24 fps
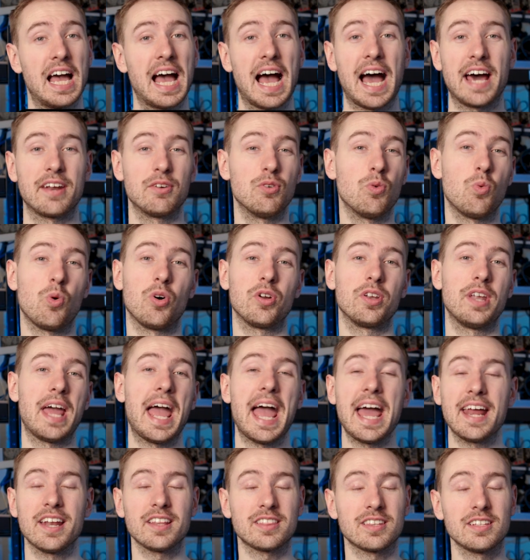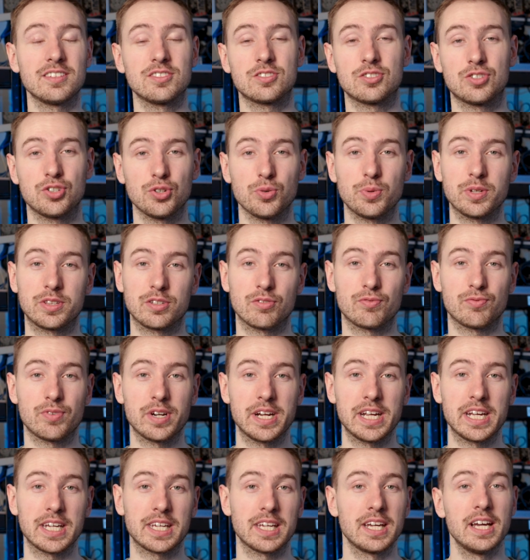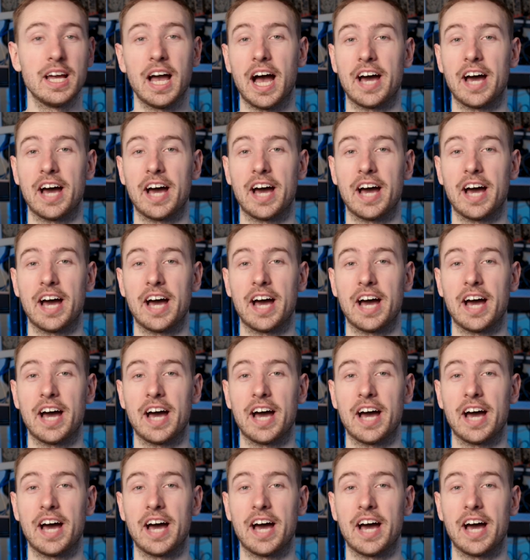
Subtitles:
I don't want anything to do with the rig.